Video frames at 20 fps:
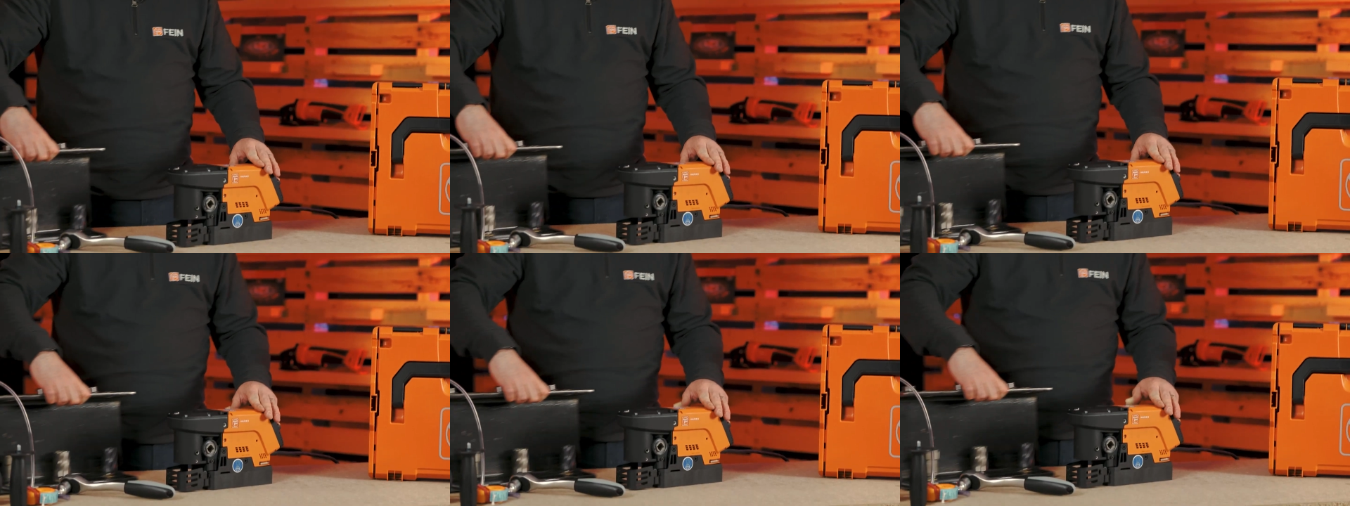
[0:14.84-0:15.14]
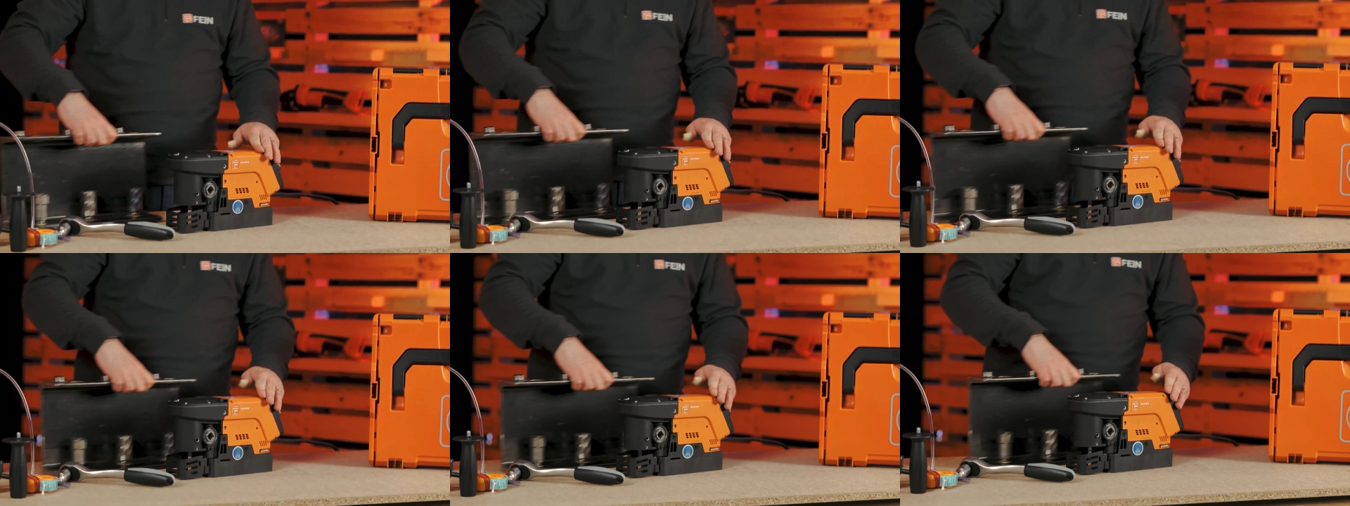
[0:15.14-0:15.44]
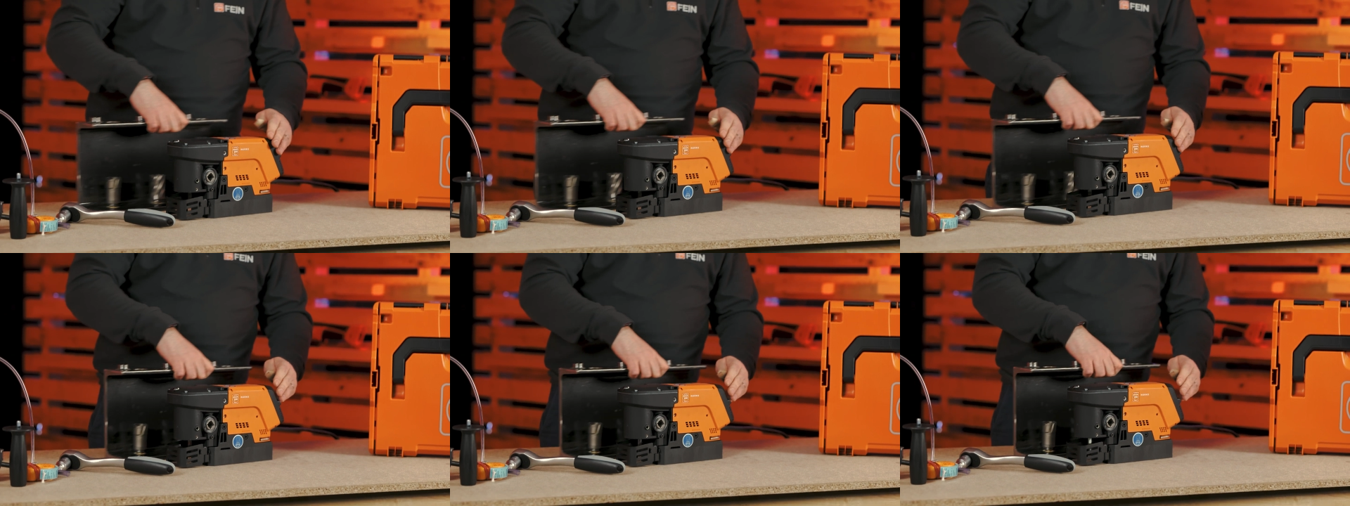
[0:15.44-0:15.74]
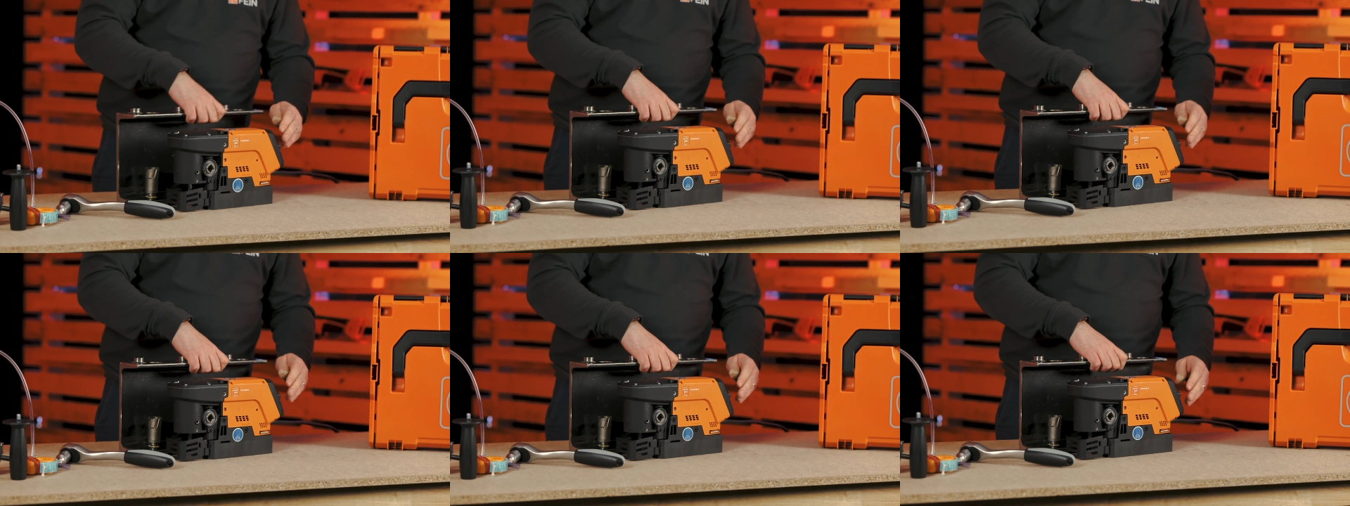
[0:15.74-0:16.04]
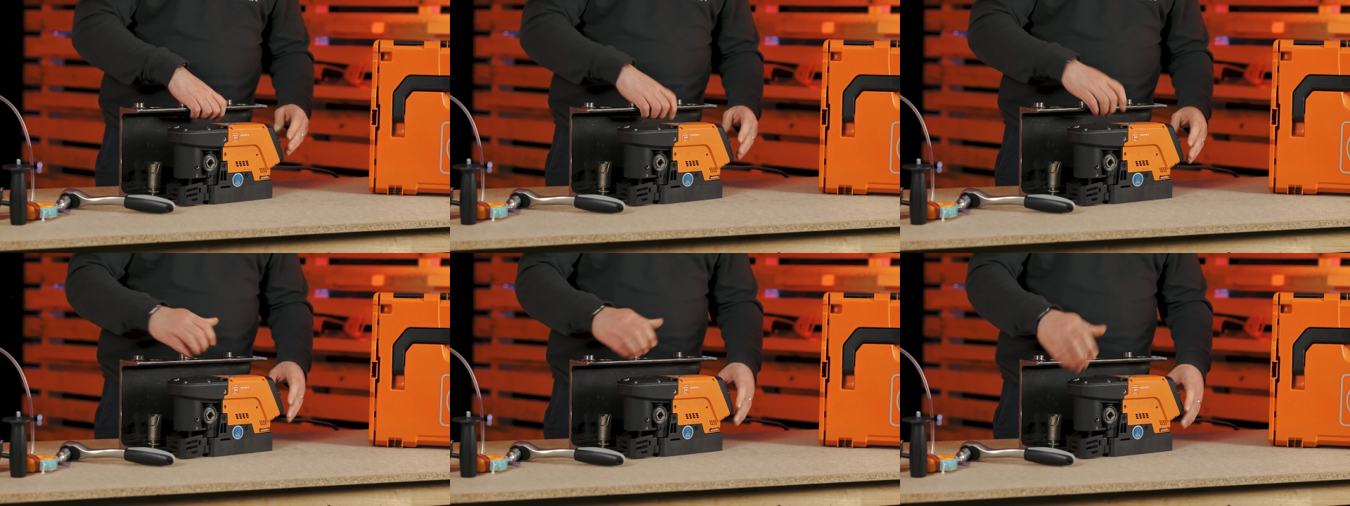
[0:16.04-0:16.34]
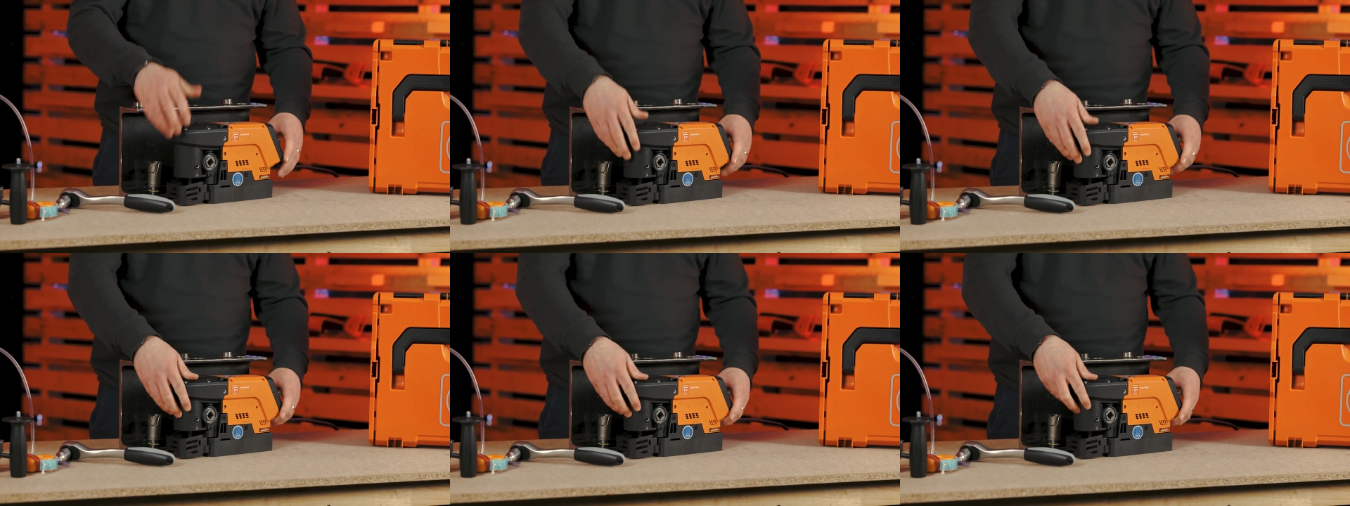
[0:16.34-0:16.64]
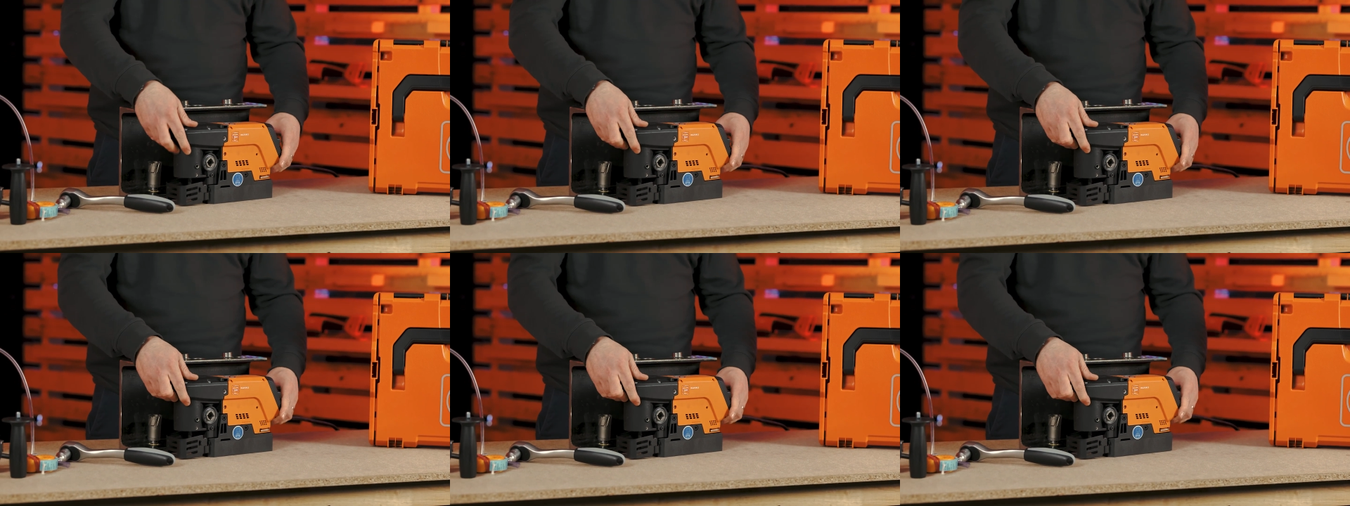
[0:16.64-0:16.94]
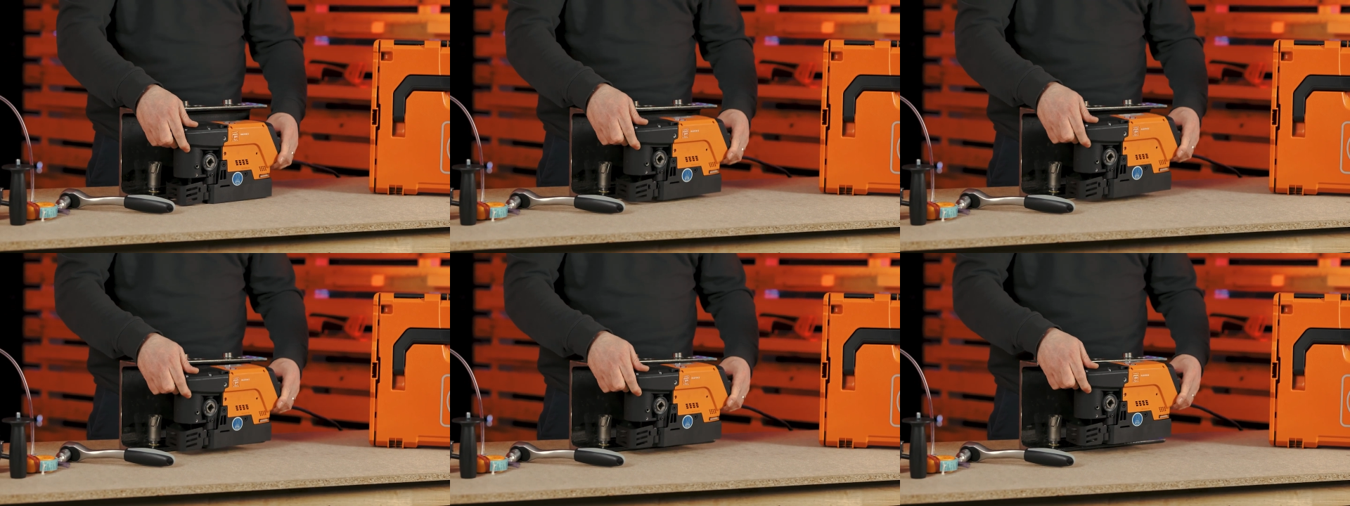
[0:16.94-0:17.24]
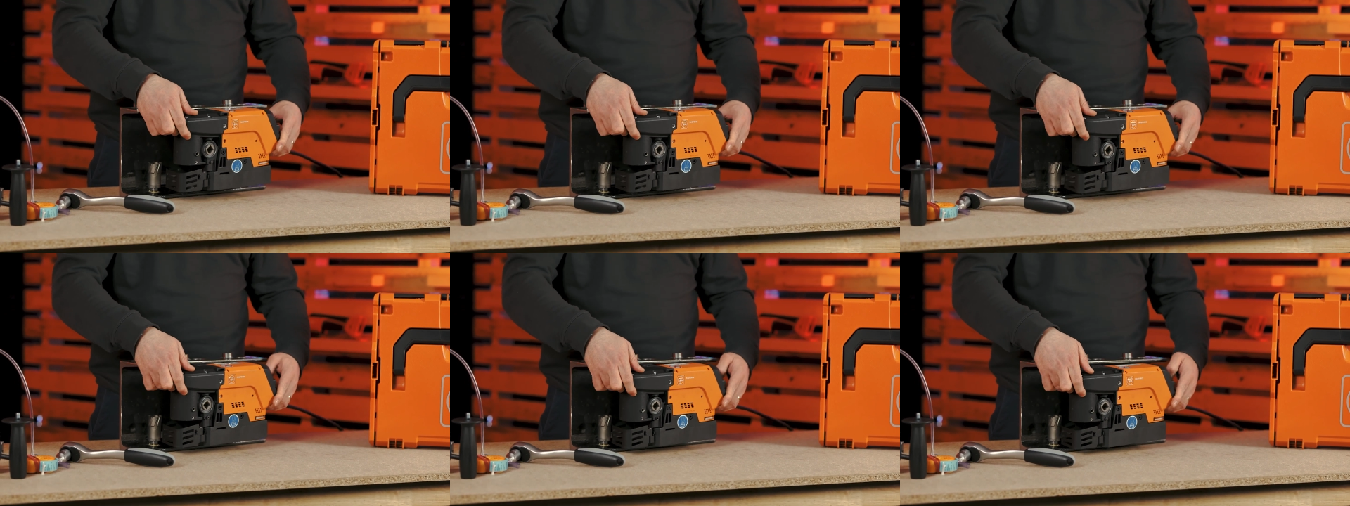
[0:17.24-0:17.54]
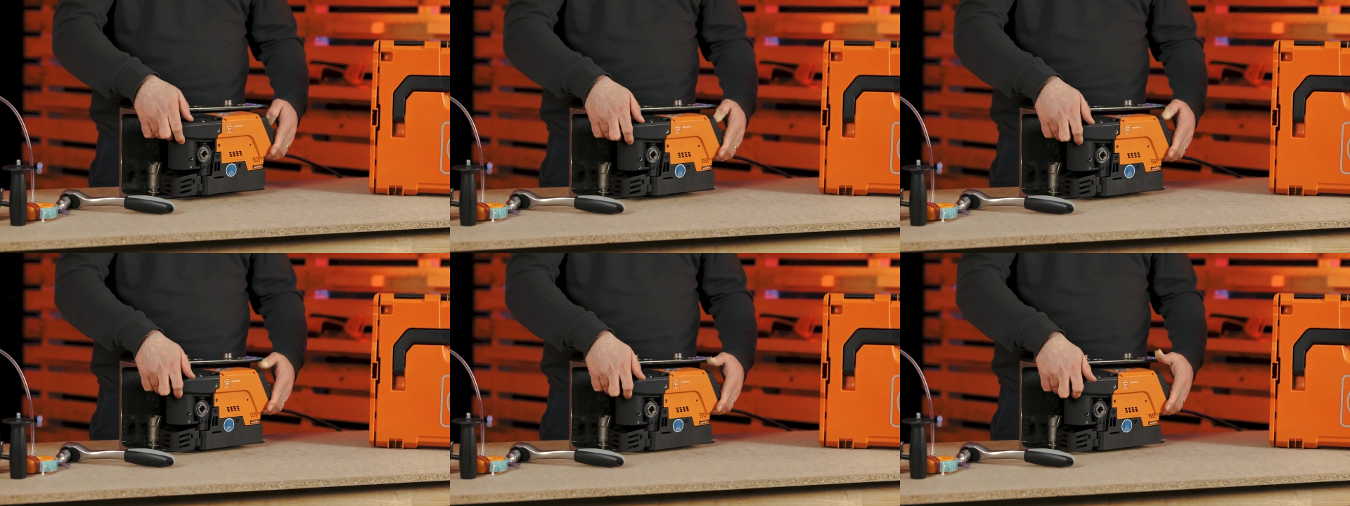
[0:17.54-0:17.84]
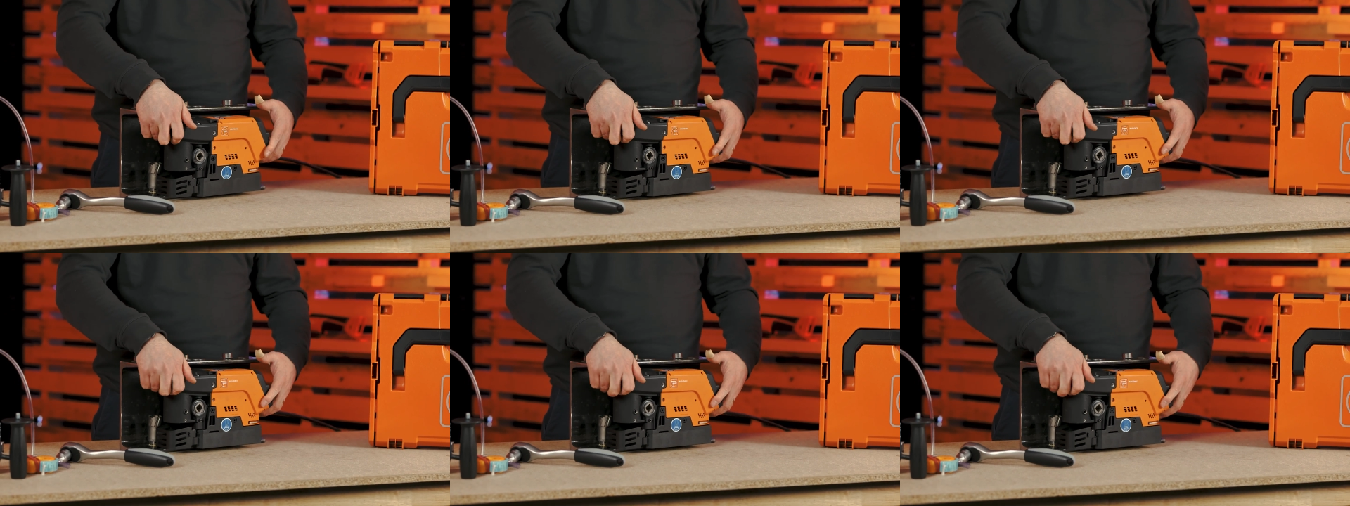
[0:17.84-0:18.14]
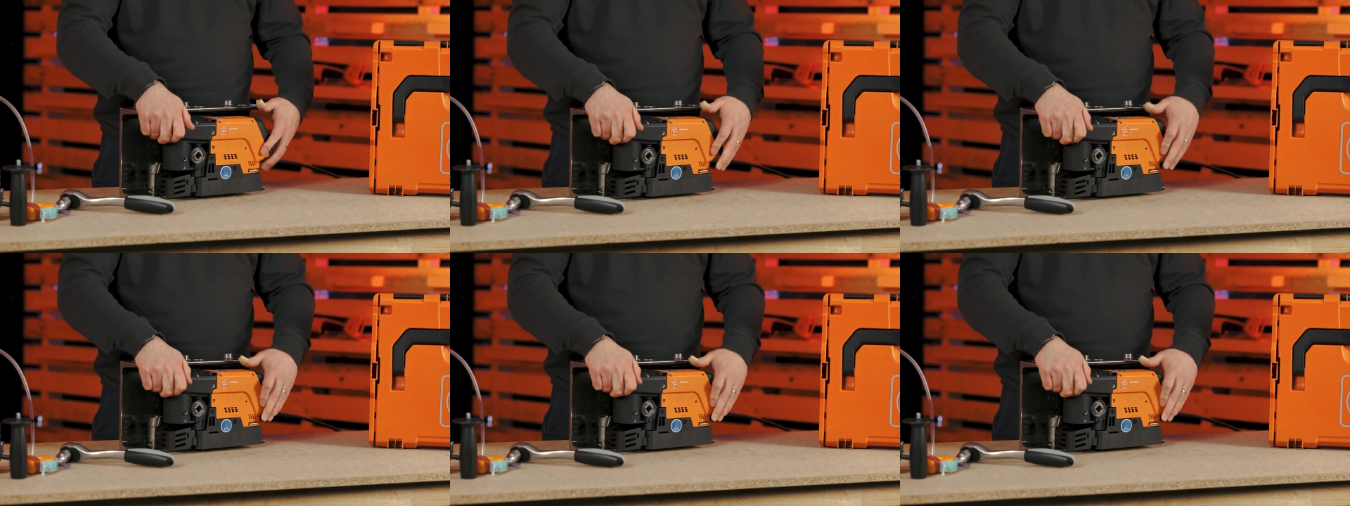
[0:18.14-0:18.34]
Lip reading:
[unreadable: no face in view]